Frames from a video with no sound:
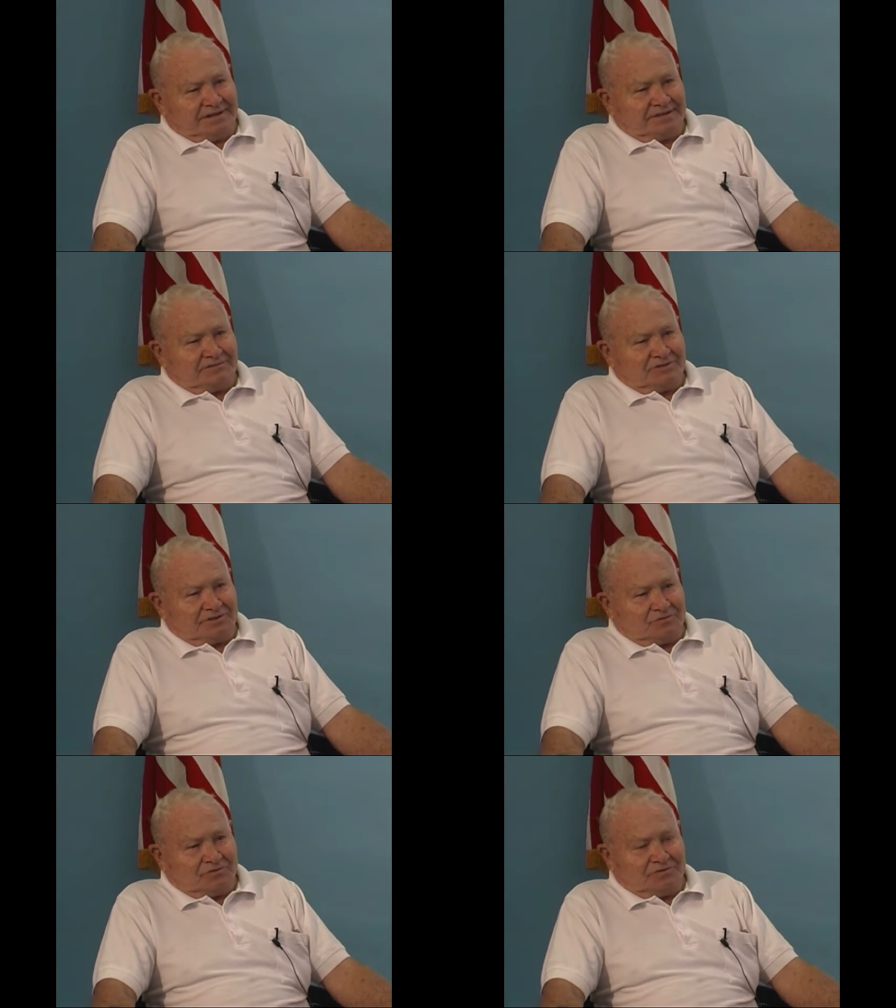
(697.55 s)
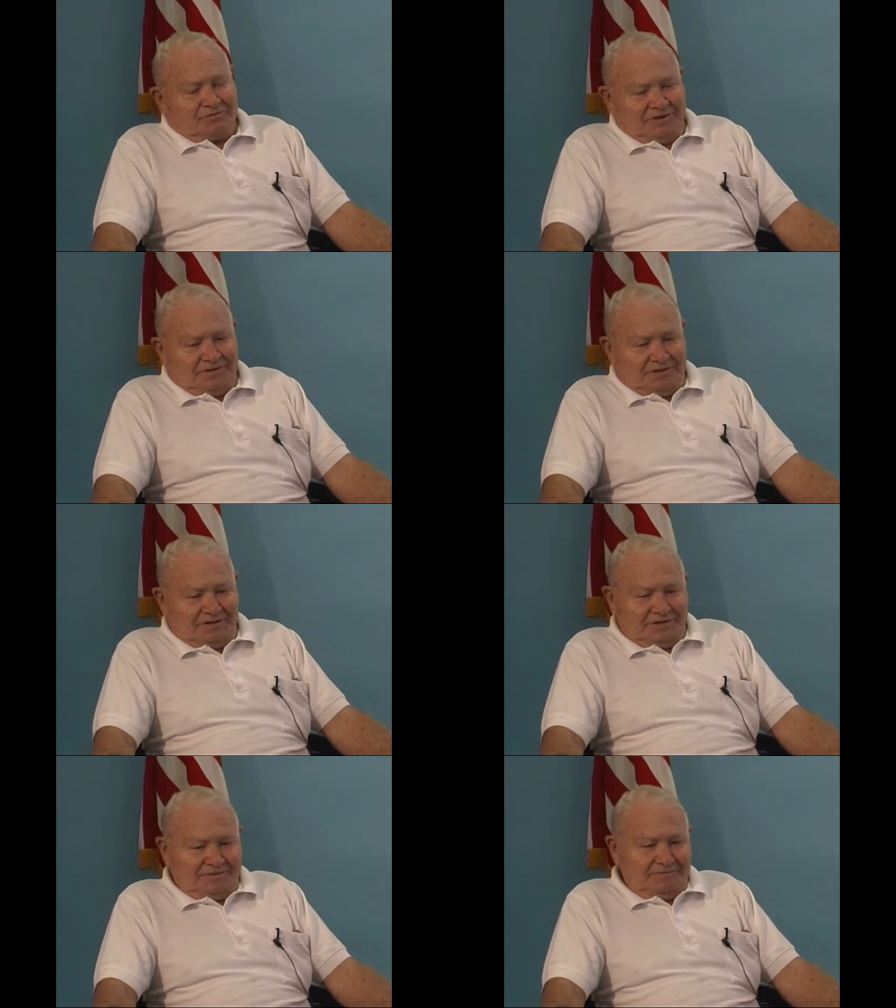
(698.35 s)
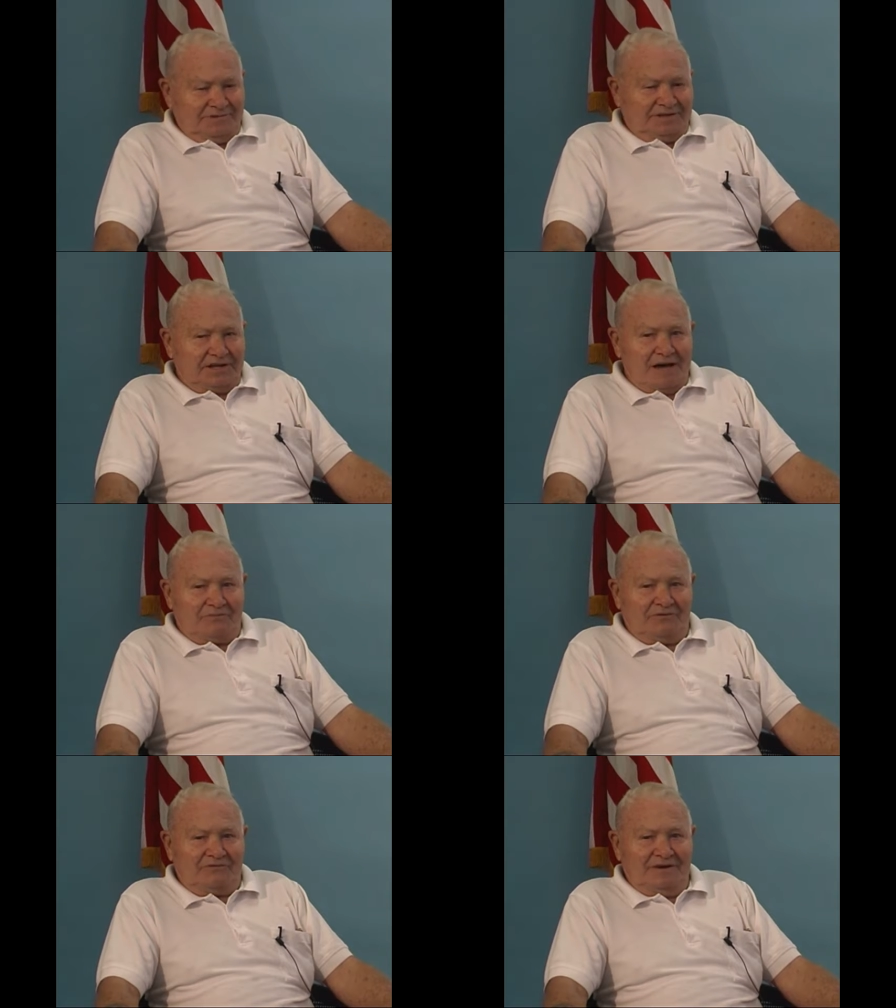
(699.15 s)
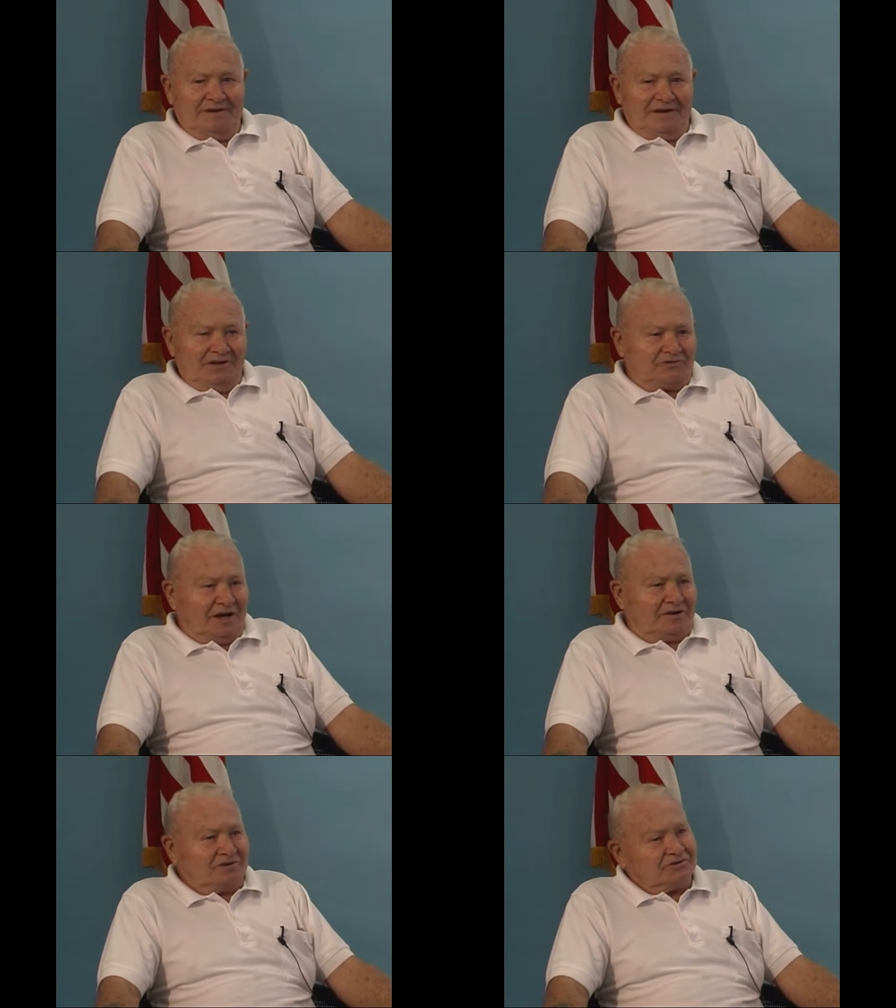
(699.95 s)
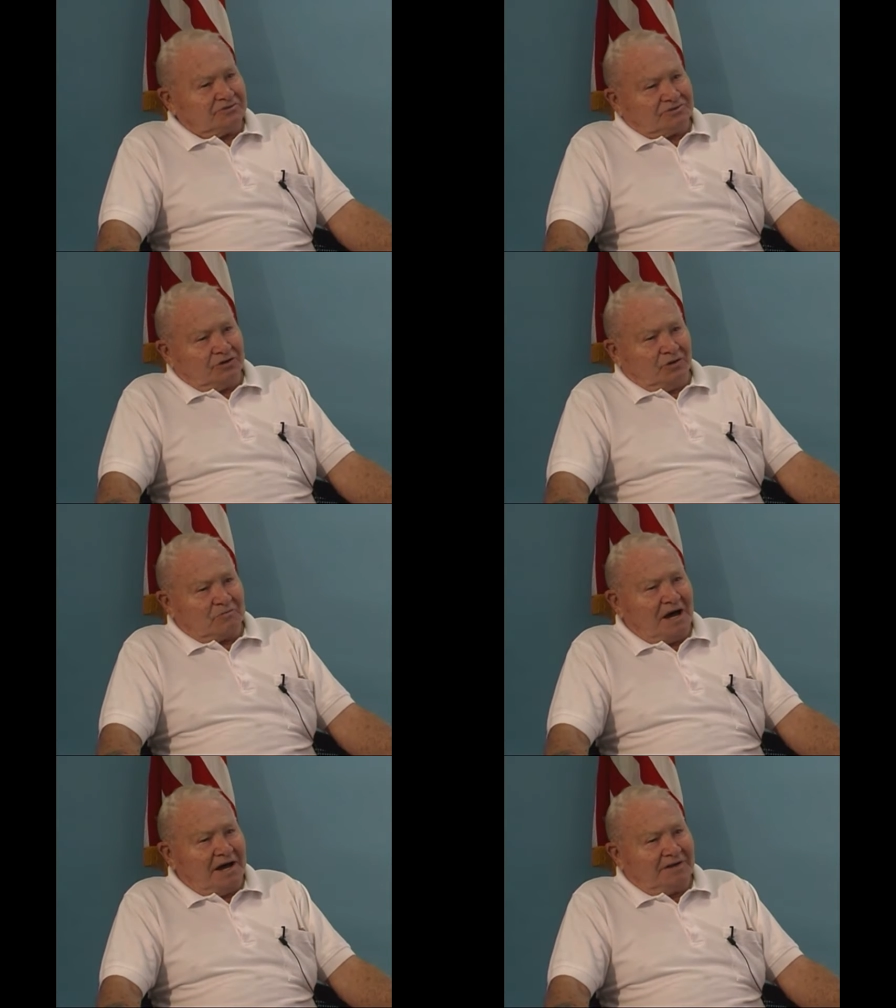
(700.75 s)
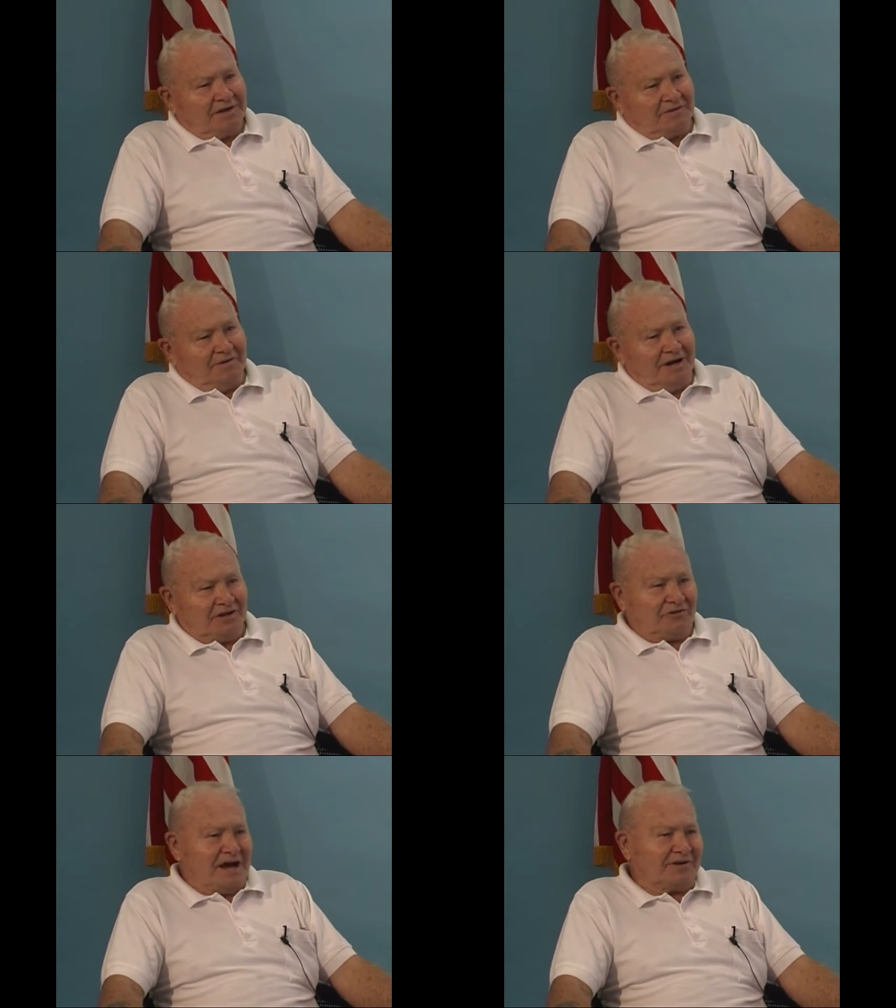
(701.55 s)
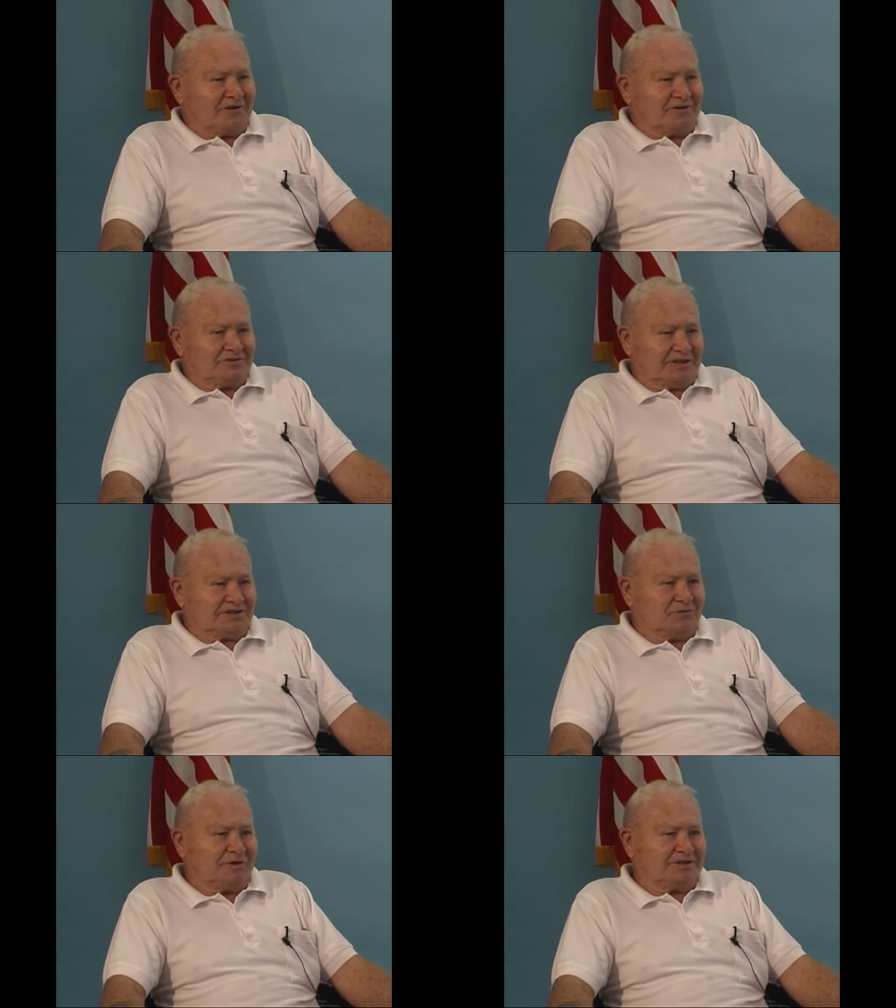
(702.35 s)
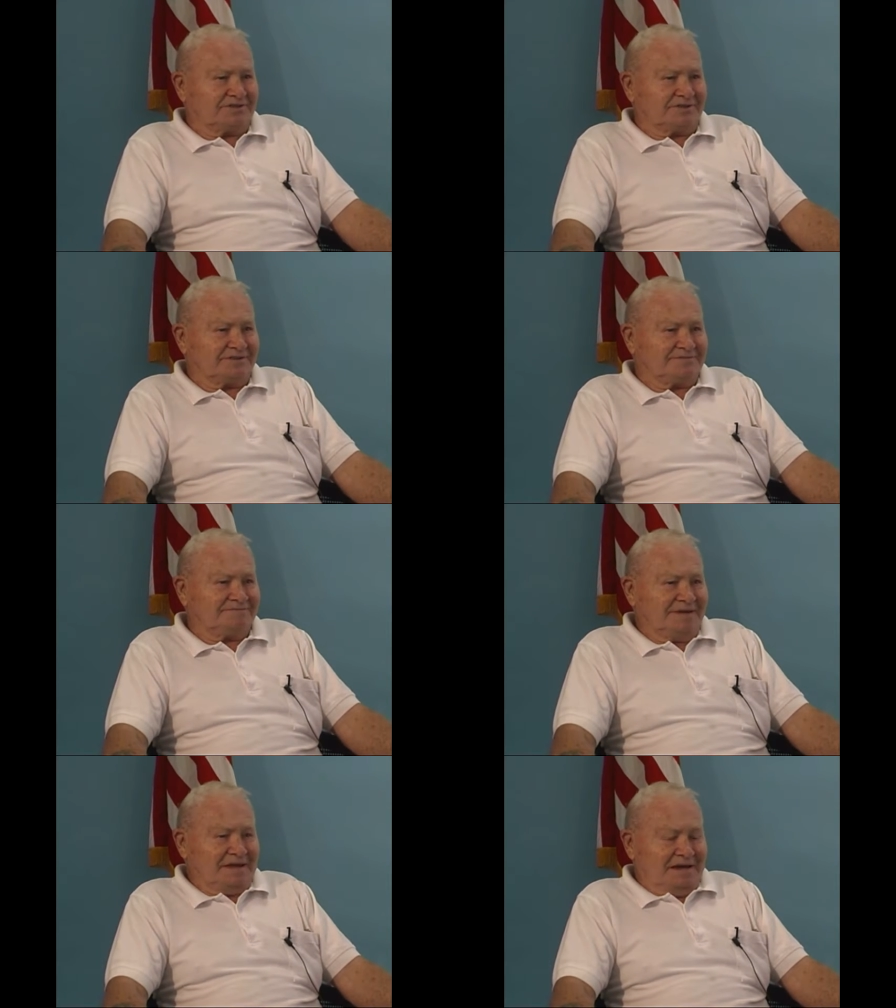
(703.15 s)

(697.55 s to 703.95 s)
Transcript: Then was they were uh, the type of trailers that was hooked behind a, a tractor situation and